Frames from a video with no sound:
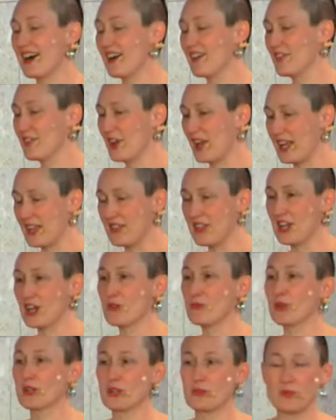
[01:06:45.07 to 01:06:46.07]
and their
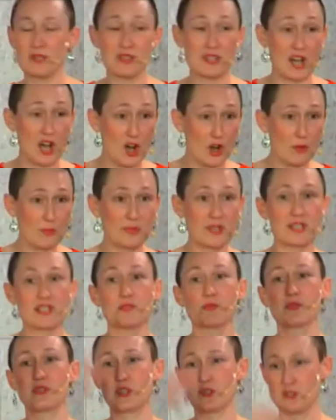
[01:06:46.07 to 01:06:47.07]
work with the homeless
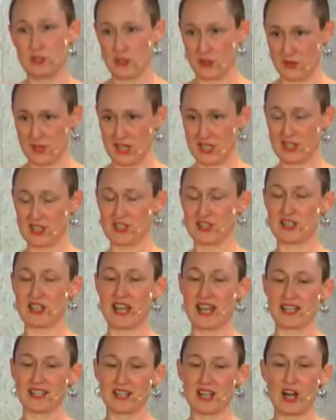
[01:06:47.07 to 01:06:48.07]
with those donations
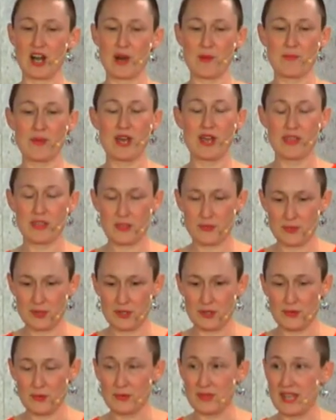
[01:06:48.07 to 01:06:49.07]
that come
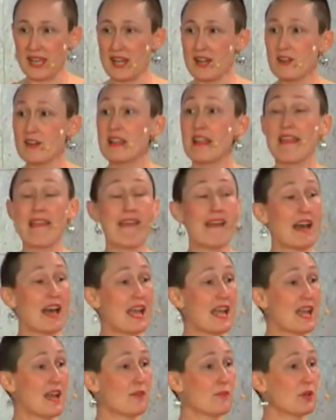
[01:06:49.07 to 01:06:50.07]
through there.
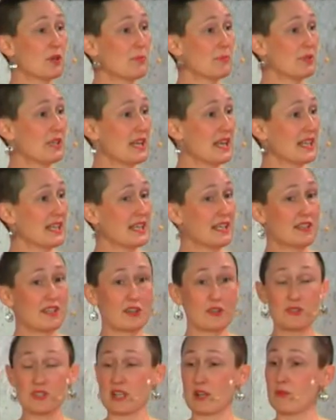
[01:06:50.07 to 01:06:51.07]
And we're planning
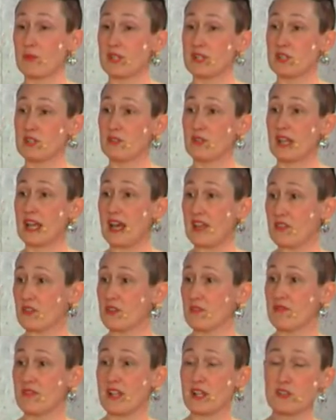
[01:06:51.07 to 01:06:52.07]
those that want to gather
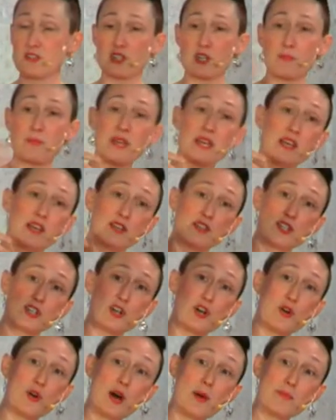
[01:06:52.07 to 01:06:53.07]
in fellowship to
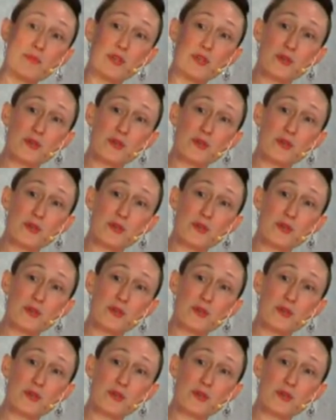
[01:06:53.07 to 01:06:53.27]
go up the